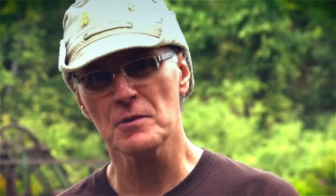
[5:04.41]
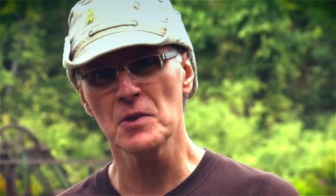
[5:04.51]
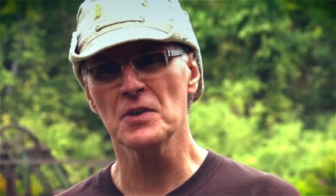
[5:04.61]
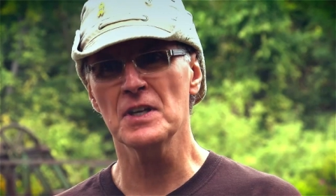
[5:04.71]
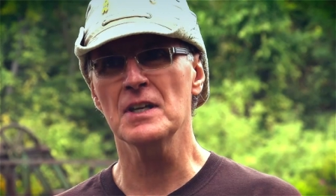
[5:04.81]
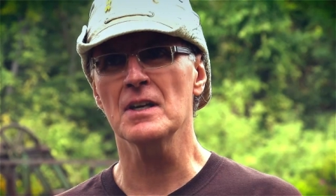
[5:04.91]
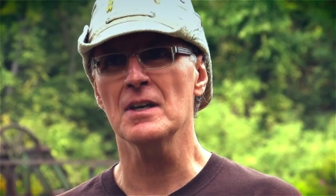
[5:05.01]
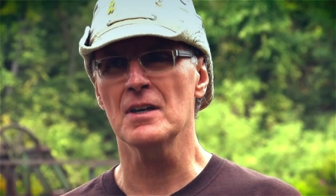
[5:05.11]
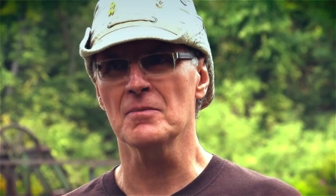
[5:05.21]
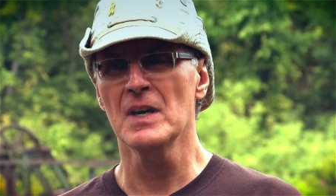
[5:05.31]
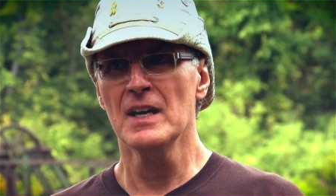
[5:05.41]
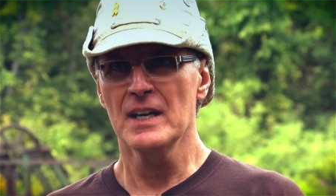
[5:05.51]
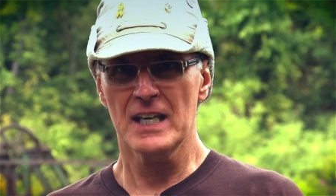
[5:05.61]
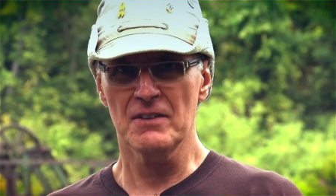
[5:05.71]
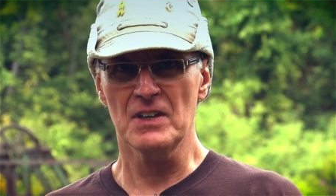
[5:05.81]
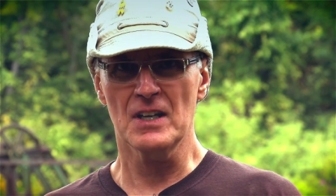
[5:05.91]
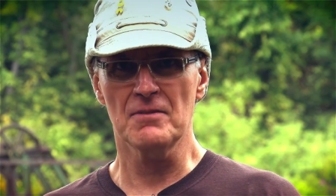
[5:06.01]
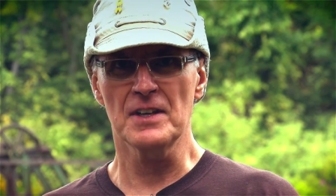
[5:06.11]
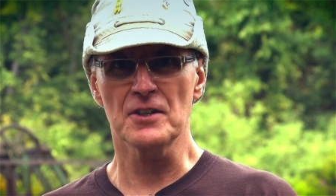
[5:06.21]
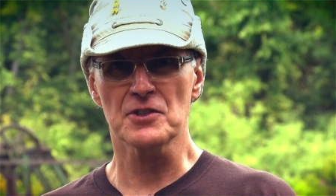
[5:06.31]
community giving
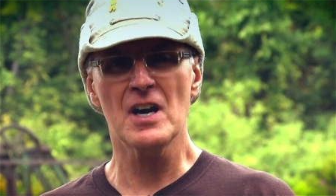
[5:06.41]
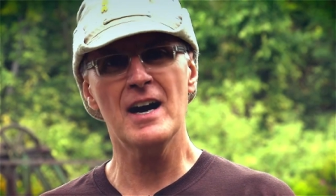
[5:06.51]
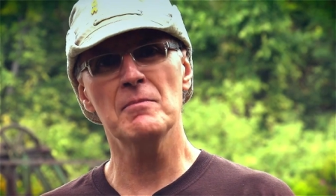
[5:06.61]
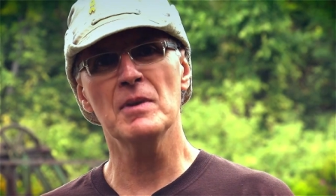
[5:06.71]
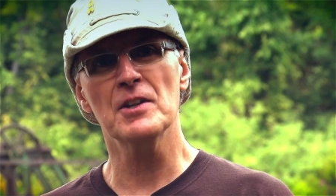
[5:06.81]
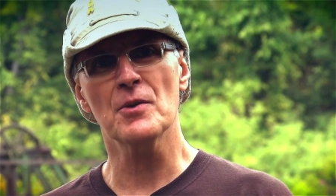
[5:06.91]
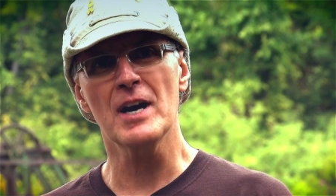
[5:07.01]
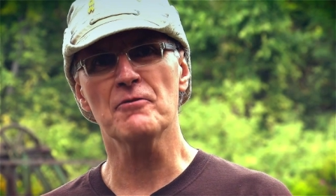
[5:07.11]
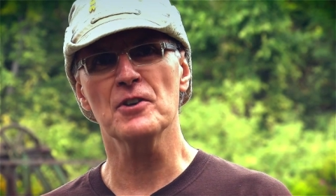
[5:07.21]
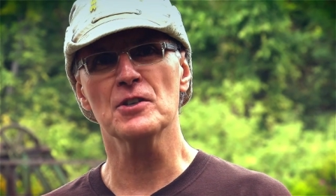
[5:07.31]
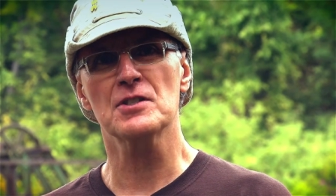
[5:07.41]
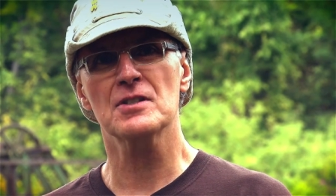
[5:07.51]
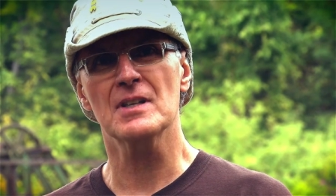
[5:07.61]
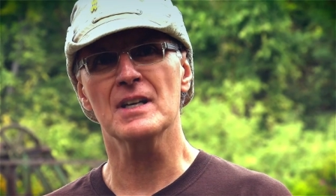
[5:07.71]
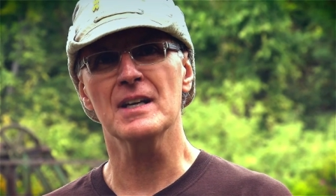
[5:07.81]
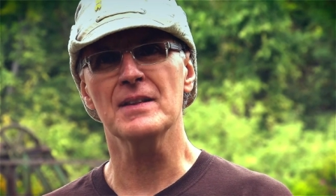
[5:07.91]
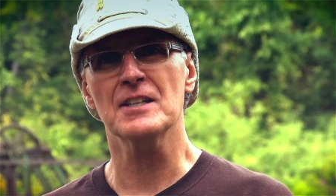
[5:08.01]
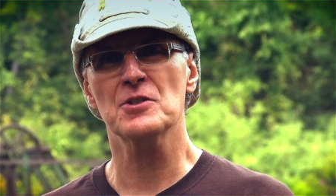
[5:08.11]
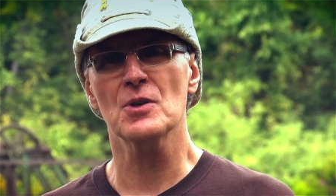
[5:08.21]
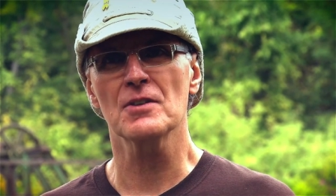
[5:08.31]
of their time and their efforts and
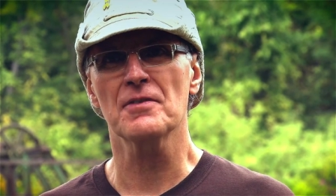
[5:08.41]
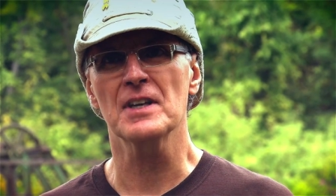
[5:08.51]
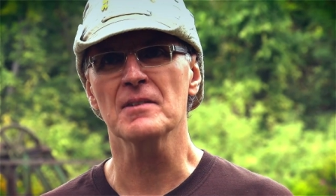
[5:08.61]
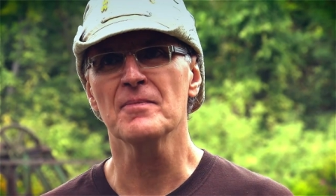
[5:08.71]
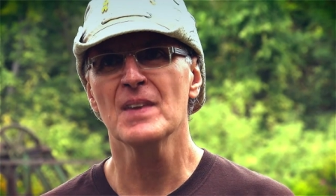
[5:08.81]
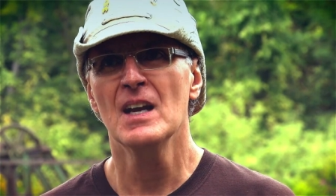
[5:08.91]
that sort of thing.